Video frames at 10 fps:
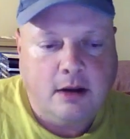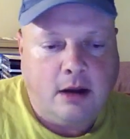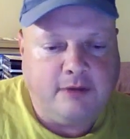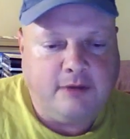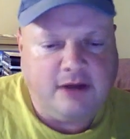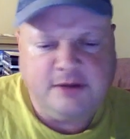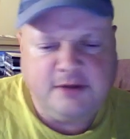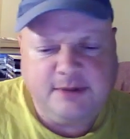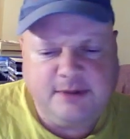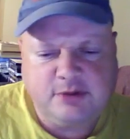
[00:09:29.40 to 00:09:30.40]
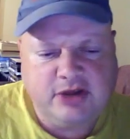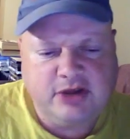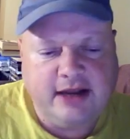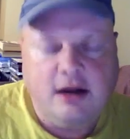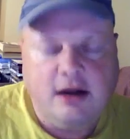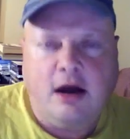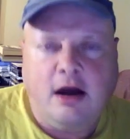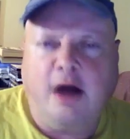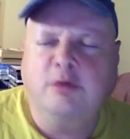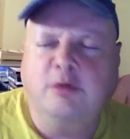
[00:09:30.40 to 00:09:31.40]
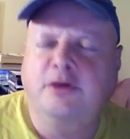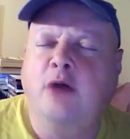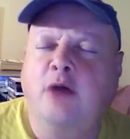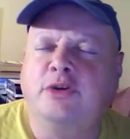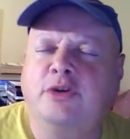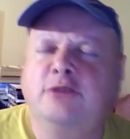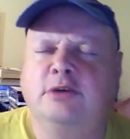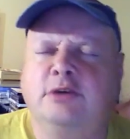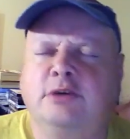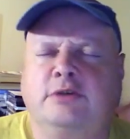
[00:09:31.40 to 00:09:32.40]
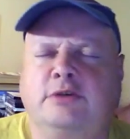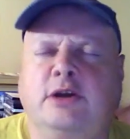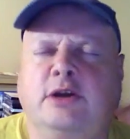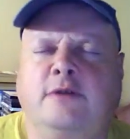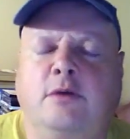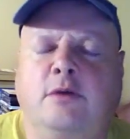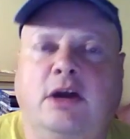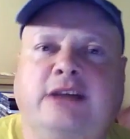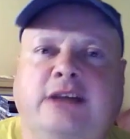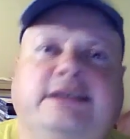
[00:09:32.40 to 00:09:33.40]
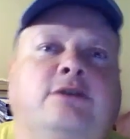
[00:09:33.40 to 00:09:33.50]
I've heard people say, "I will know the New World Order is over when I see